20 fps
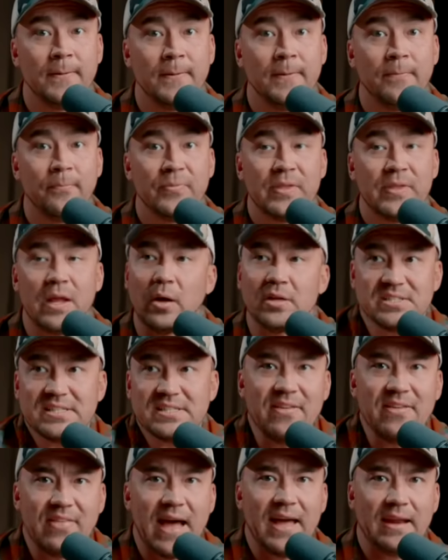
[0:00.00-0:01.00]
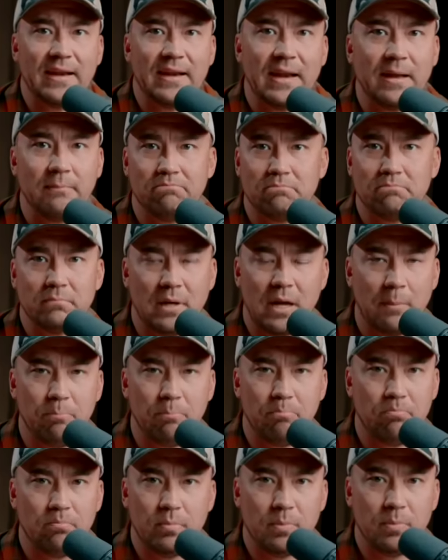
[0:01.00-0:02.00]
Now, I say that, and I
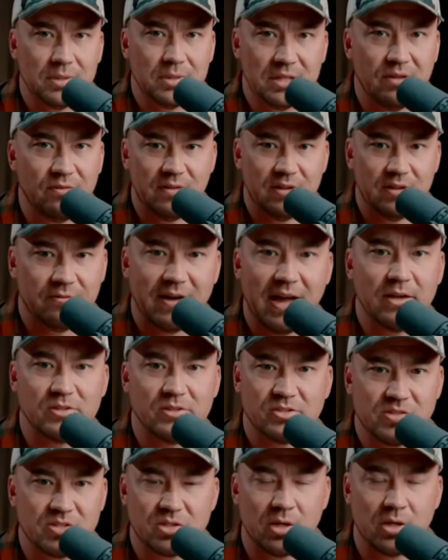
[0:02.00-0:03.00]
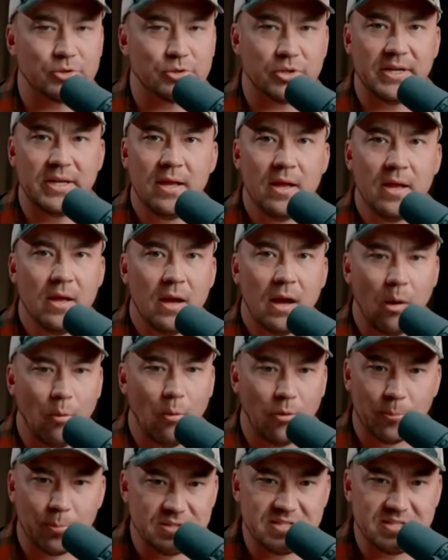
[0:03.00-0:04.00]
believe in the values of this country. I want to
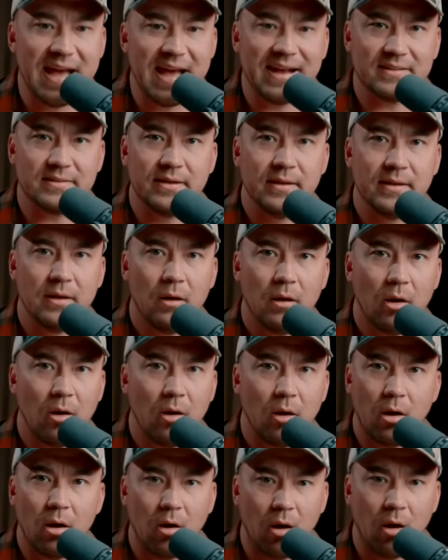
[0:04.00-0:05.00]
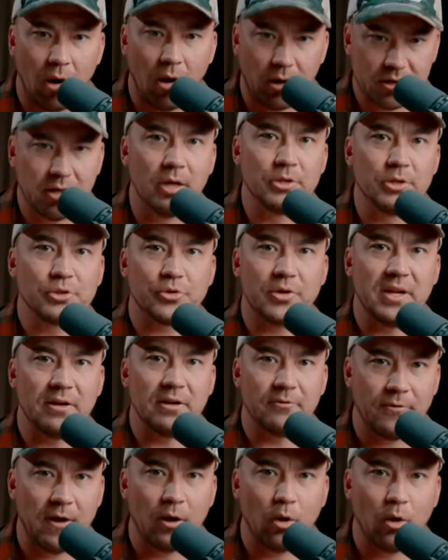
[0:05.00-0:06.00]
protect our country and
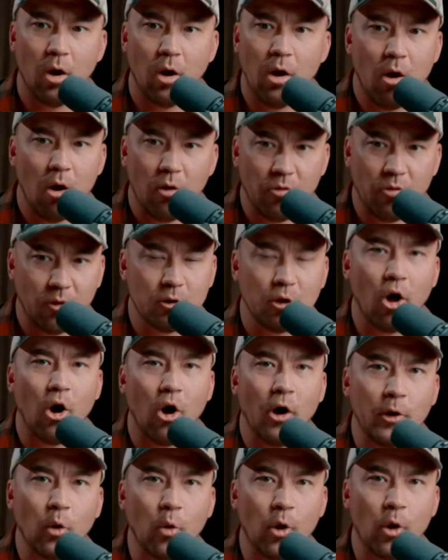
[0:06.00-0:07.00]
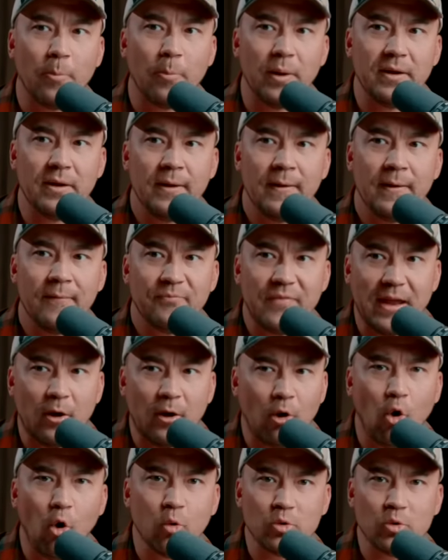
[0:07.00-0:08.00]
follow the law and order. But that
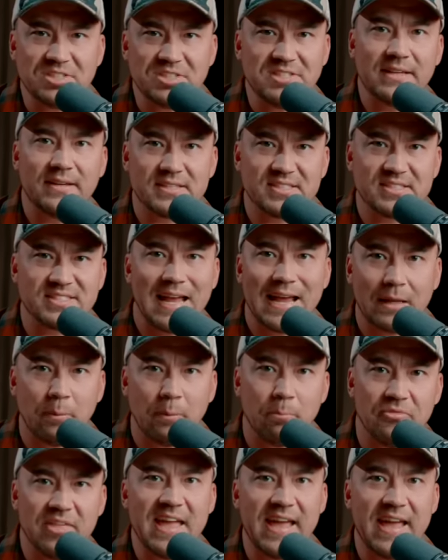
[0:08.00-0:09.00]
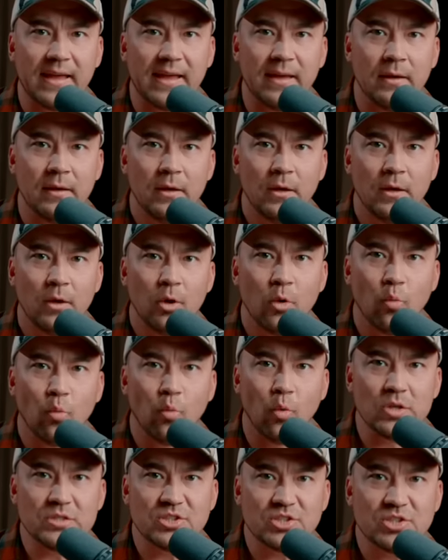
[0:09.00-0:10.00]
whole seek asylum thing
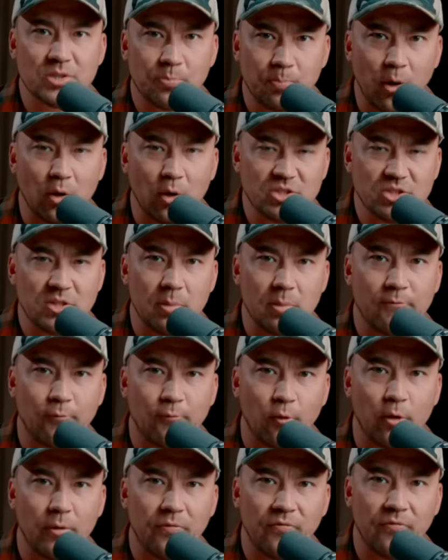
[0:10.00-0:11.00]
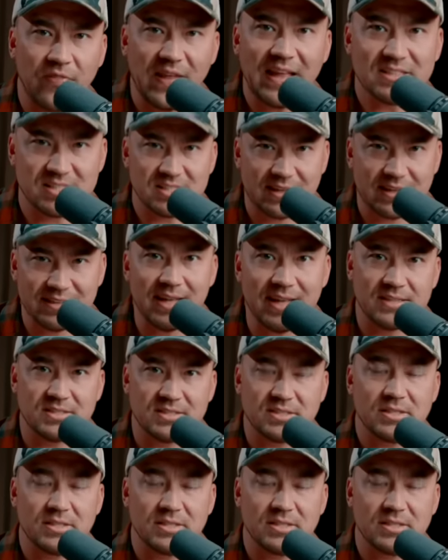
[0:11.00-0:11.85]
was supposed to be for things like this,